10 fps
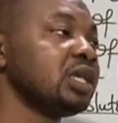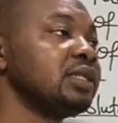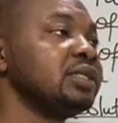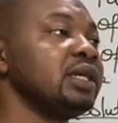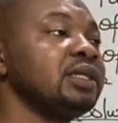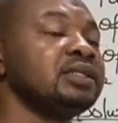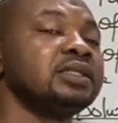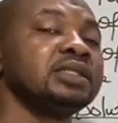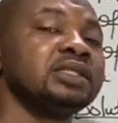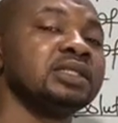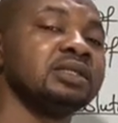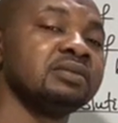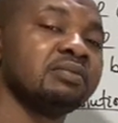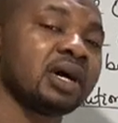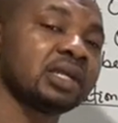then the
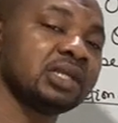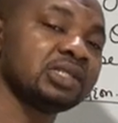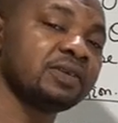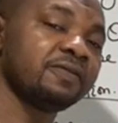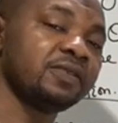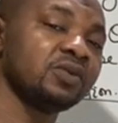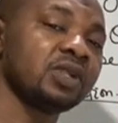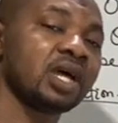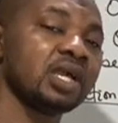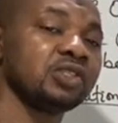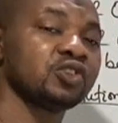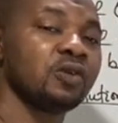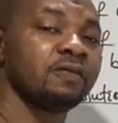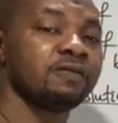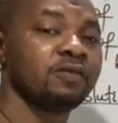magnetic field lines
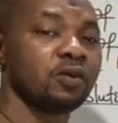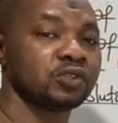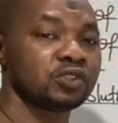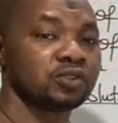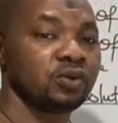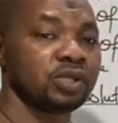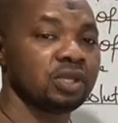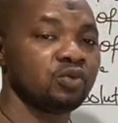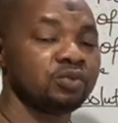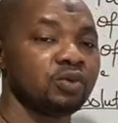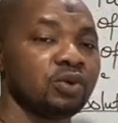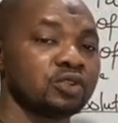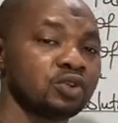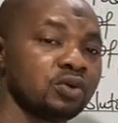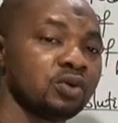of force, okay, will be what?